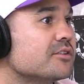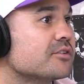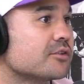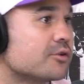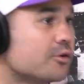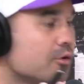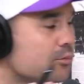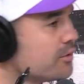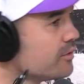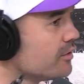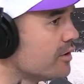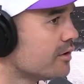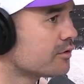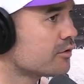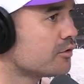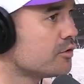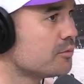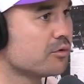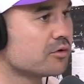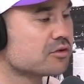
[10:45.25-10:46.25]
It could be
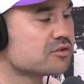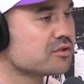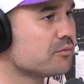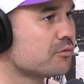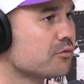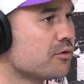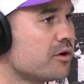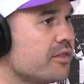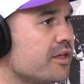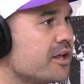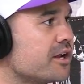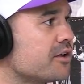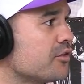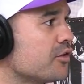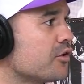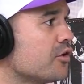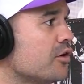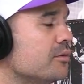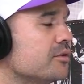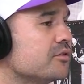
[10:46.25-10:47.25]
wrong. Someone wrote that in the
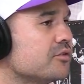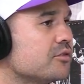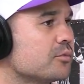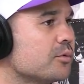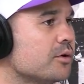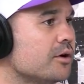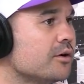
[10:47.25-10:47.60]
comments as well.